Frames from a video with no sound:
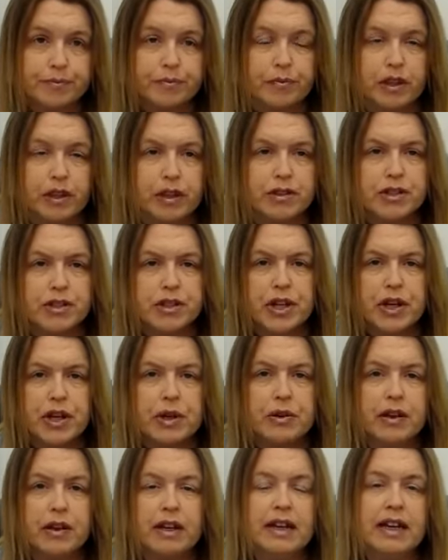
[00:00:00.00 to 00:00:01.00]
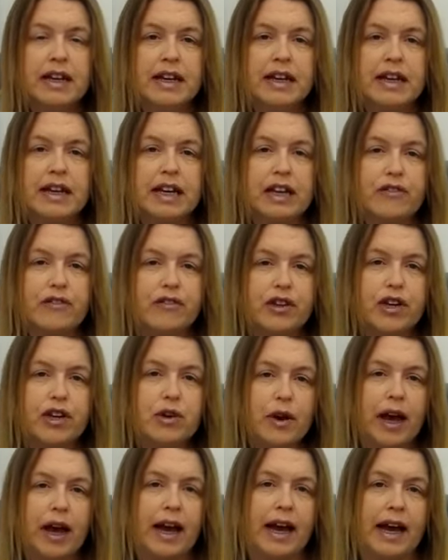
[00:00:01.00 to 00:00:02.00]
So if you
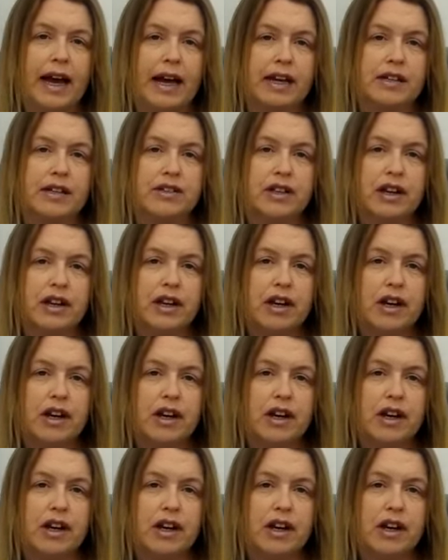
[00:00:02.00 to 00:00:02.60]
had